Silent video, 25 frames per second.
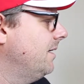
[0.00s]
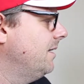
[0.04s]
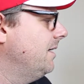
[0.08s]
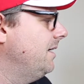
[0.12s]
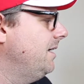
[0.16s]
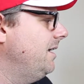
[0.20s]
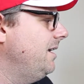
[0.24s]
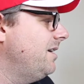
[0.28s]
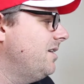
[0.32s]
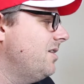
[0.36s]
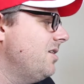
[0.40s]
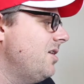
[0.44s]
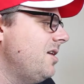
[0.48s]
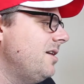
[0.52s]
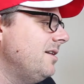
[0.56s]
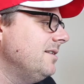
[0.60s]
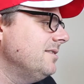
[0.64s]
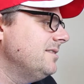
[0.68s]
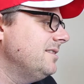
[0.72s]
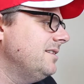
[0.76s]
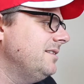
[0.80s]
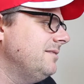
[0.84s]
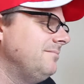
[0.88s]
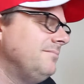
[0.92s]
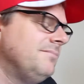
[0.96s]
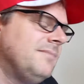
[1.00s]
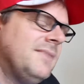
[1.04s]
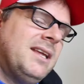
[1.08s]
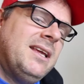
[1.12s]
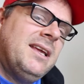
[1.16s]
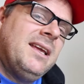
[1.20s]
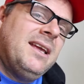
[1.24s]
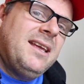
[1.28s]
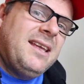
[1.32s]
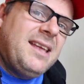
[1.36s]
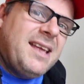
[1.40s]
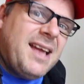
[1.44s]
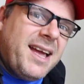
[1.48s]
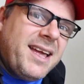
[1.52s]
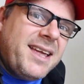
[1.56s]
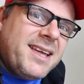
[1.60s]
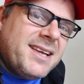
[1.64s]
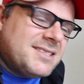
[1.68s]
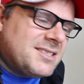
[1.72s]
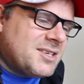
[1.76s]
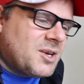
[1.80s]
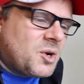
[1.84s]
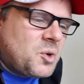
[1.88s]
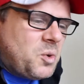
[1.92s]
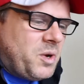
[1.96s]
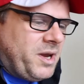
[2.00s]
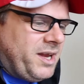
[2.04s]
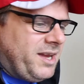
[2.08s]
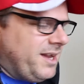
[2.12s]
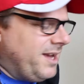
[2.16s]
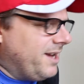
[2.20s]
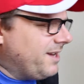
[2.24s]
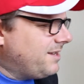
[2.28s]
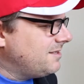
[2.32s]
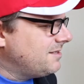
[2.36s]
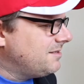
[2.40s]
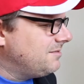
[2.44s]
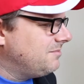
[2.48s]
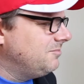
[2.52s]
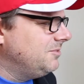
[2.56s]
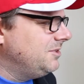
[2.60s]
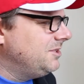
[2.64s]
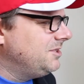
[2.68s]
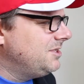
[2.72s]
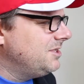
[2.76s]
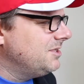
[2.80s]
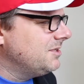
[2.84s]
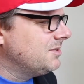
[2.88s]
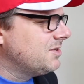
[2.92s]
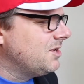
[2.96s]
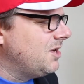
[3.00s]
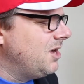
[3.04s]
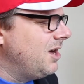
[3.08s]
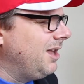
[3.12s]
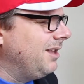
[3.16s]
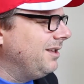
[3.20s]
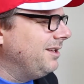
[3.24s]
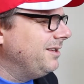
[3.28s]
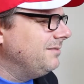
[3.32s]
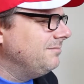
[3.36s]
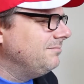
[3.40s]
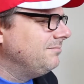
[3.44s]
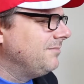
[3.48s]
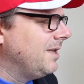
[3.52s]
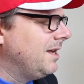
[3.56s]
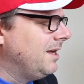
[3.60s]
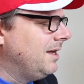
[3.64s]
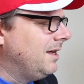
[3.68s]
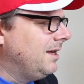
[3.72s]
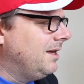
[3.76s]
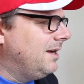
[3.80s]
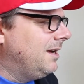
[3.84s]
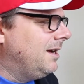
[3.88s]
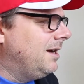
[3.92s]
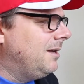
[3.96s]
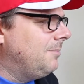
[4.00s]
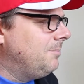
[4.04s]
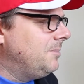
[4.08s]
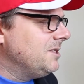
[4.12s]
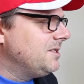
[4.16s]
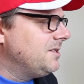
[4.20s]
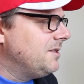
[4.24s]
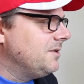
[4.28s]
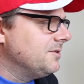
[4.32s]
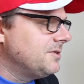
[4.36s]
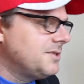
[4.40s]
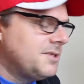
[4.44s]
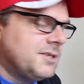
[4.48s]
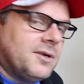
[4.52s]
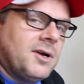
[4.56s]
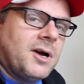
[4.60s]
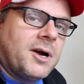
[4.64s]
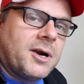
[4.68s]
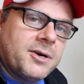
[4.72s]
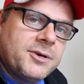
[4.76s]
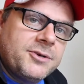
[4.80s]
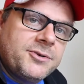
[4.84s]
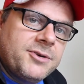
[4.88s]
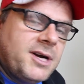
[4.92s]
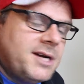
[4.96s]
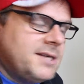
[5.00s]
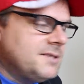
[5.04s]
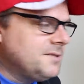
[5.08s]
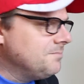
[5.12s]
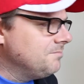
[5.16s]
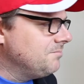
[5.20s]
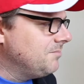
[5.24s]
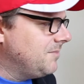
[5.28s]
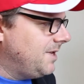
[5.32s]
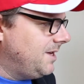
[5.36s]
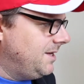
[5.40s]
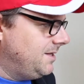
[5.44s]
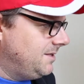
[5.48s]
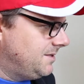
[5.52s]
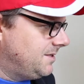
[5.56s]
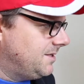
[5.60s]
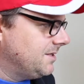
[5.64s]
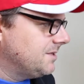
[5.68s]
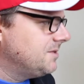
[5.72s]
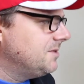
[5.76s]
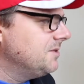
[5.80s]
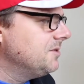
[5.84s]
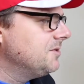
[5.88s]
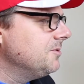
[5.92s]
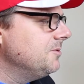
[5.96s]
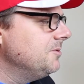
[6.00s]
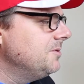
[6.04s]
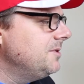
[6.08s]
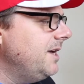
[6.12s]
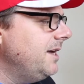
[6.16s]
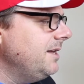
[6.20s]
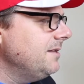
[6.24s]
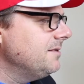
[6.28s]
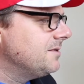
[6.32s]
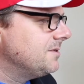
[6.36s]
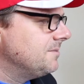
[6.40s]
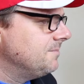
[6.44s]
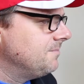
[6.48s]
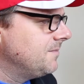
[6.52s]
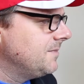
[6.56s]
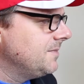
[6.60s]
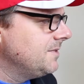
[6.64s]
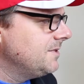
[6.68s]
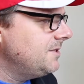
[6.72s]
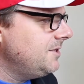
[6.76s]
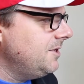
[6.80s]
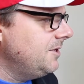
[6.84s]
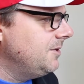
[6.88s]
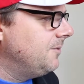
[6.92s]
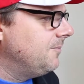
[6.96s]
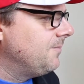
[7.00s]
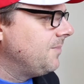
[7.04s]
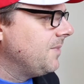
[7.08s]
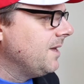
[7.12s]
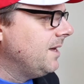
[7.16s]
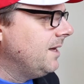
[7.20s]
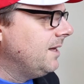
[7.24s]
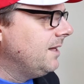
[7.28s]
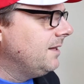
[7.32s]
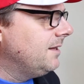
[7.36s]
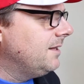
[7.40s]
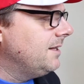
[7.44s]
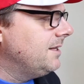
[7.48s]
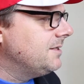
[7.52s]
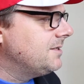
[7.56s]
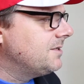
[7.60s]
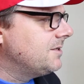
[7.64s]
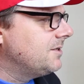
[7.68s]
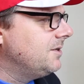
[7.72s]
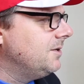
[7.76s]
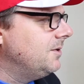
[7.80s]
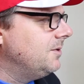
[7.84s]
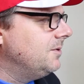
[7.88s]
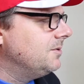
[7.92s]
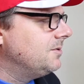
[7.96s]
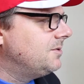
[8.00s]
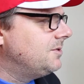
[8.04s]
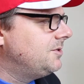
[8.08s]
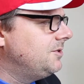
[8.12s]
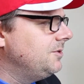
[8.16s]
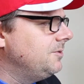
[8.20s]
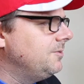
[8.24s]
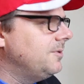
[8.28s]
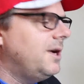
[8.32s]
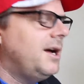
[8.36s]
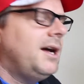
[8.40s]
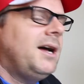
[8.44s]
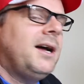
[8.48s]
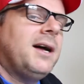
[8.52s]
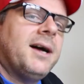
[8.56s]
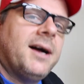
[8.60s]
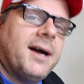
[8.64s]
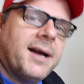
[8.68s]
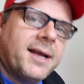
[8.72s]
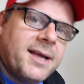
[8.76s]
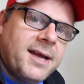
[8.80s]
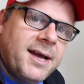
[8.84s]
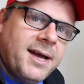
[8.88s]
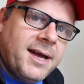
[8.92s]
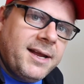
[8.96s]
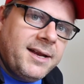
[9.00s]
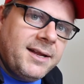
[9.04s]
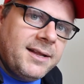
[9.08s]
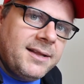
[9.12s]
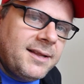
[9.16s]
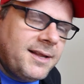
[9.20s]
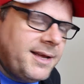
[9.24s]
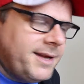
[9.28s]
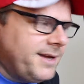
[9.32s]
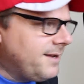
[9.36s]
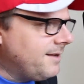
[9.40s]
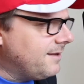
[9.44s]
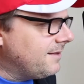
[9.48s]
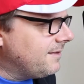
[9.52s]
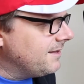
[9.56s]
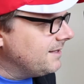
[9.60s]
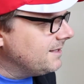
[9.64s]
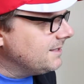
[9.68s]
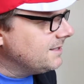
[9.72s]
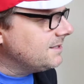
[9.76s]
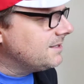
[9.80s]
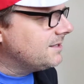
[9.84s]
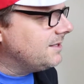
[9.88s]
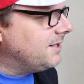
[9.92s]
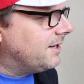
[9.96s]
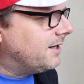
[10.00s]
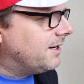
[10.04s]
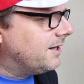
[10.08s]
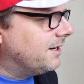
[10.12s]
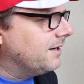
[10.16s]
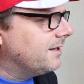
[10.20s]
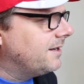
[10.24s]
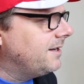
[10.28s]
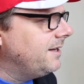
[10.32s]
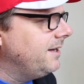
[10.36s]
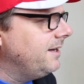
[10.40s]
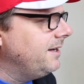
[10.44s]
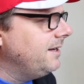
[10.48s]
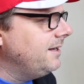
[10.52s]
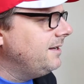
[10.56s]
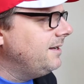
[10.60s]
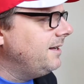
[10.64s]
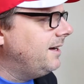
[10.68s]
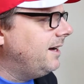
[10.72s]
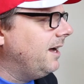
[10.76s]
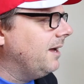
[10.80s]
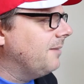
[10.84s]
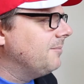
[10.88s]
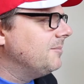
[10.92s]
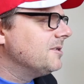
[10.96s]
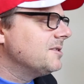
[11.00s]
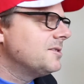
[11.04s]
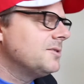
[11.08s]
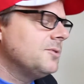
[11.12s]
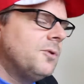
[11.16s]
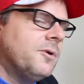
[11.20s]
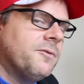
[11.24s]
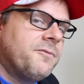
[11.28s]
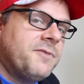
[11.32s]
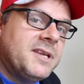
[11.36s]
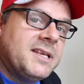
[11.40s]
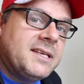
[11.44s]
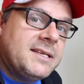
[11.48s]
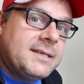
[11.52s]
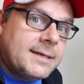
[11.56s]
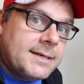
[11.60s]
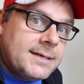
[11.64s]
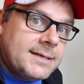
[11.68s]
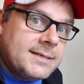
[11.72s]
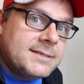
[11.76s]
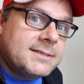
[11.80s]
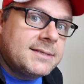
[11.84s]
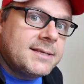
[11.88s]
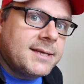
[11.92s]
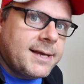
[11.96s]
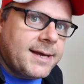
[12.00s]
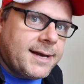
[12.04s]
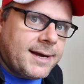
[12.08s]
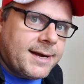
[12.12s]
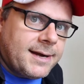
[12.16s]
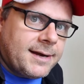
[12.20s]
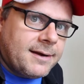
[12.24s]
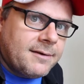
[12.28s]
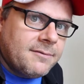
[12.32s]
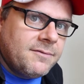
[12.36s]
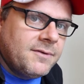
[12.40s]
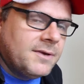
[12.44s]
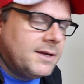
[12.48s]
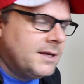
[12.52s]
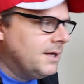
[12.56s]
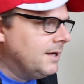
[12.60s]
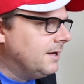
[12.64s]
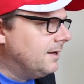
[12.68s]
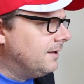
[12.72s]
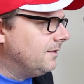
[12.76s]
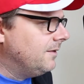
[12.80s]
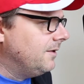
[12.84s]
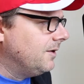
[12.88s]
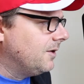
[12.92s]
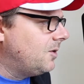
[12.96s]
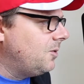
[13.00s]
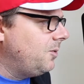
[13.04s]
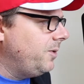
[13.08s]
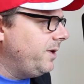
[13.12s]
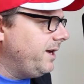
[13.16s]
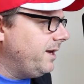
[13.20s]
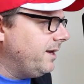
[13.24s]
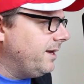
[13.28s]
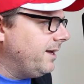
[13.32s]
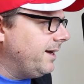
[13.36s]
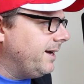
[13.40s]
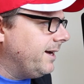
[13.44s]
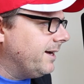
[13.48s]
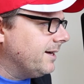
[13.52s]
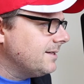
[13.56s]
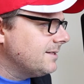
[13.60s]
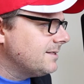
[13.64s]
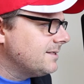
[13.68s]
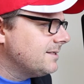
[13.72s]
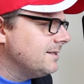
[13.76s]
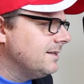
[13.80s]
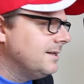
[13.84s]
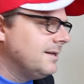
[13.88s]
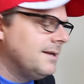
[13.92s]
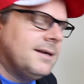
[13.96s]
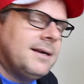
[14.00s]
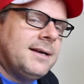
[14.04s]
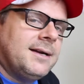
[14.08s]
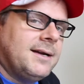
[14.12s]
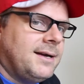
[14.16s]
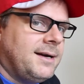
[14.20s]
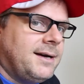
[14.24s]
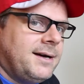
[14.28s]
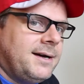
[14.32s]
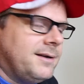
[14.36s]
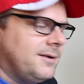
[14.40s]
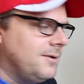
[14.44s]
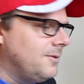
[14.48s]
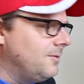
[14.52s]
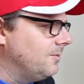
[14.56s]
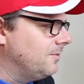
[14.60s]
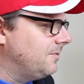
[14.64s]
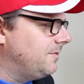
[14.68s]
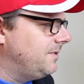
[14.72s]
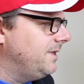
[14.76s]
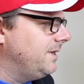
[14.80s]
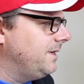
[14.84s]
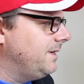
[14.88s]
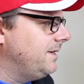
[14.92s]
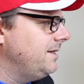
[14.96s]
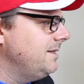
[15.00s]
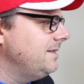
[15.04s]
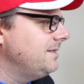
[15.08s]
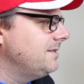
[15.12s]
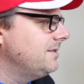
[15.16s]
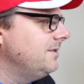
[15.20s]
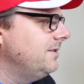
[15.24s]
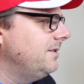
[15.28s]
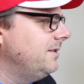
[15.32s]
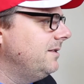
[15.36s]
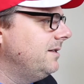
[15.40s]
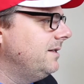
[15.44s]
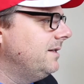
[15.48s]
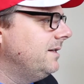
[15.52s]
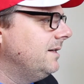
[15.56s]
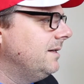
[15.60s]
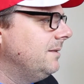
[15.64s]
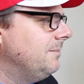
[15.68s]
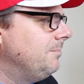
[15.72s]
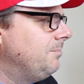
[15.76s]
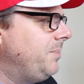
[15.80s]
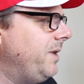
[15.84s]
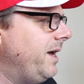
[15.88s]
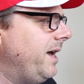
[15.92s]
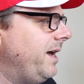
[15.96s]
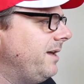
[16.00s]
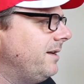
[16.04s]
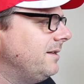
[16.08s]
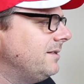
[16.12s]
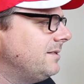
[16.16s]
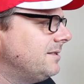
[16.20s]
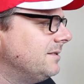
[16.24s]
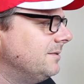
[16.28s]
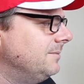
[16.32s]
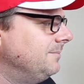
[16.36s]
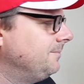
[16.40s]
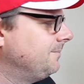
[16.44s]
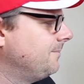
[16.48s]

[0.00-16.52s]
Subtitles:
He calls it. Yeah, I guess a Queen X would just call it. But there's still heart draws and 6s through 10s. So let's go to, I kind of like this card, King of Diamonds. So if he does have the Queen X, I don't think he's gonna bet.